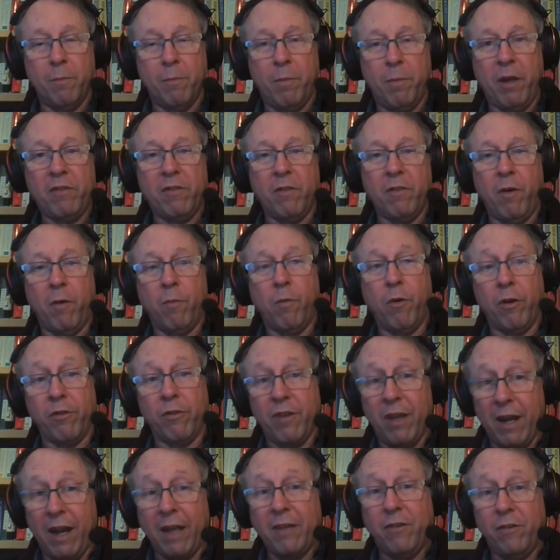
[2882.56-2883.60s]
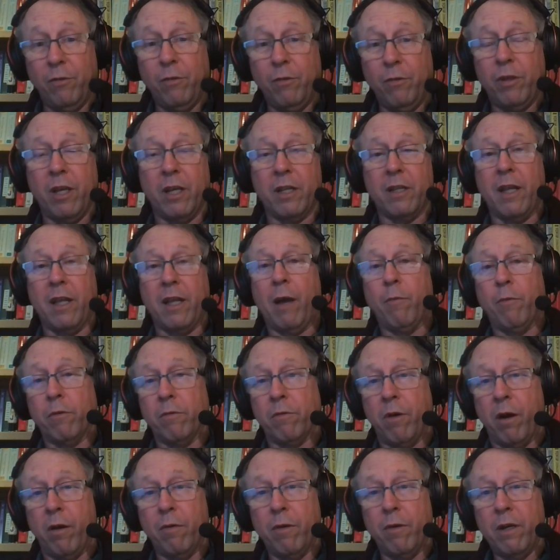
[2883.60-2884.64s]
the best of all worlds, and I do think that will
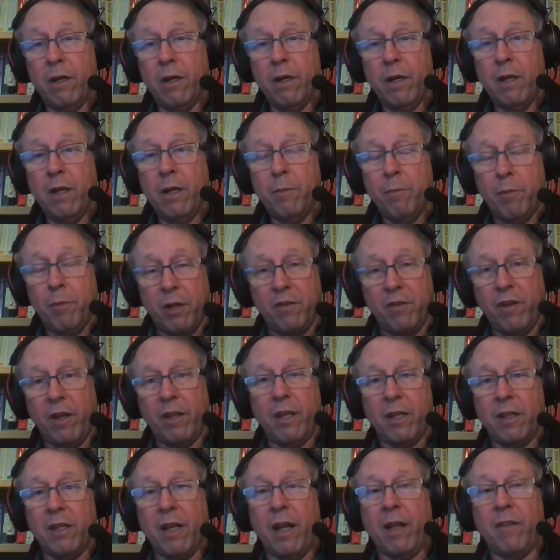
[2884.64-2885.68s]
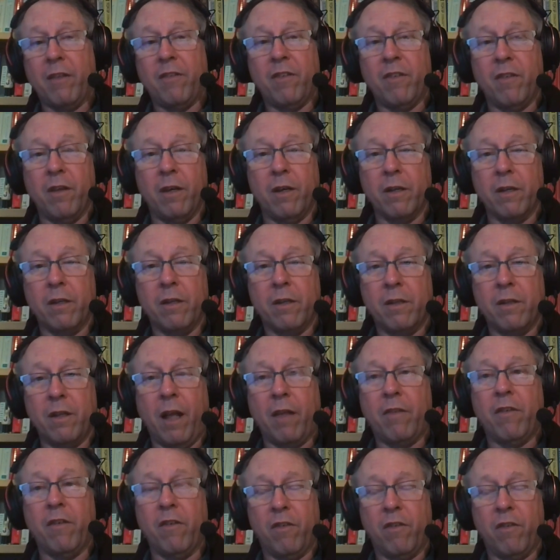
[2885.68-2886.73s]
grow because I think that's the
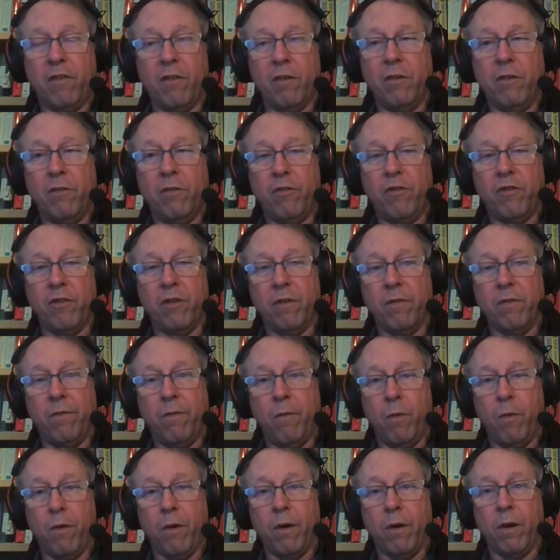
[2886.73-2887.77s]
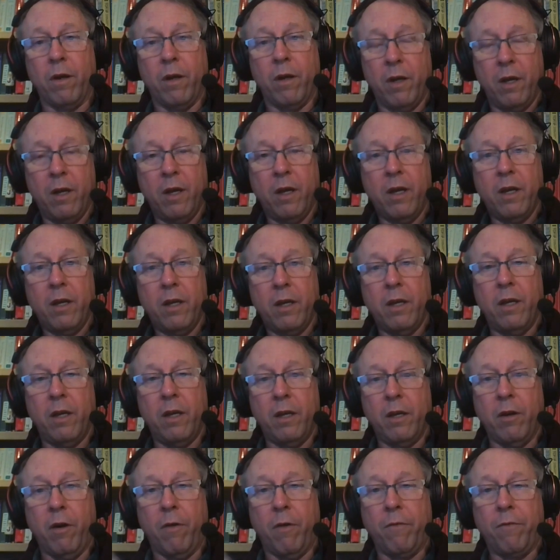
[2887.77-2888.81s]
that's the solution for
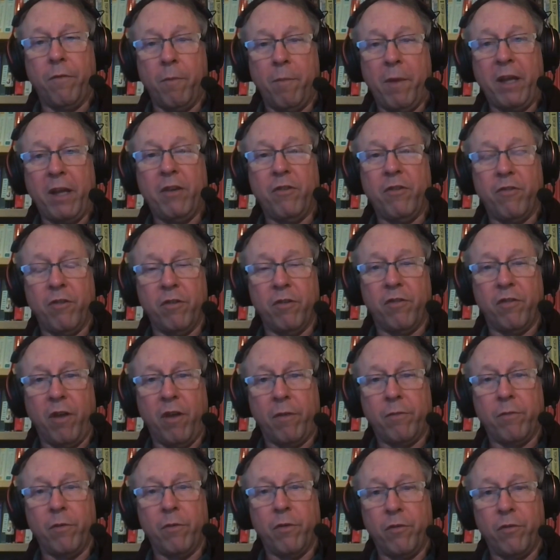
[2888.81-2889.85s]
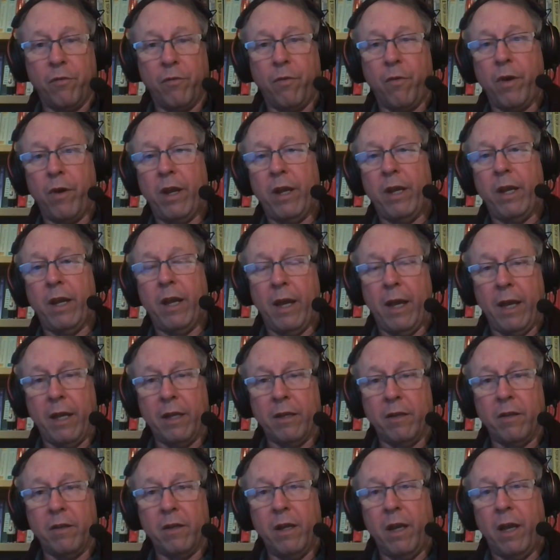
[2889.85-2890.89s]
eh, you know for making sure the software is free
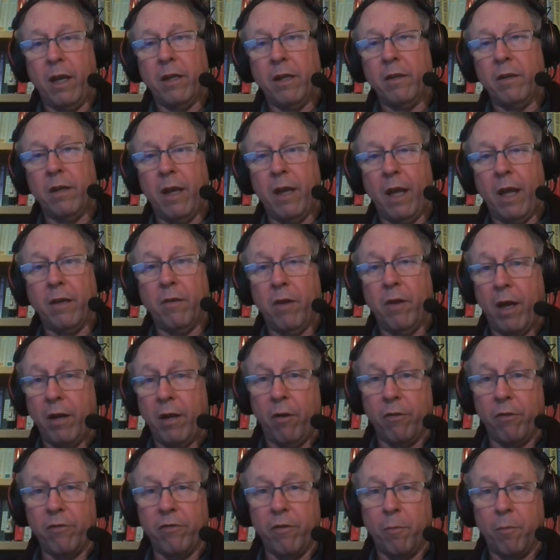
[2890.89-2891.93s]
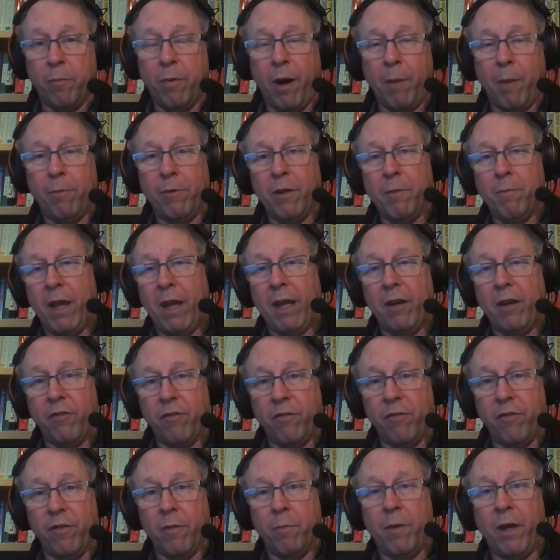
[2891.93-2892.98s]
and and and and also properly
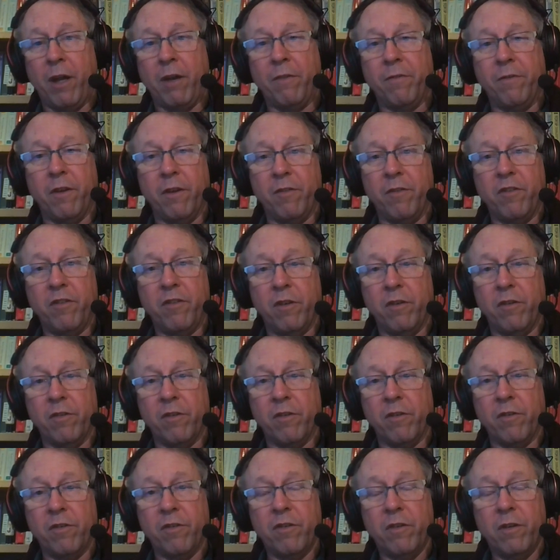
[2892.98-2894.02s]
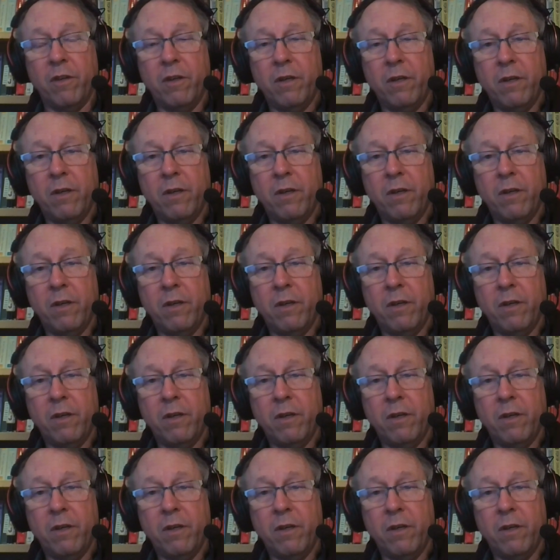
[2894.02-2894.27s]
managed for the benefit of its users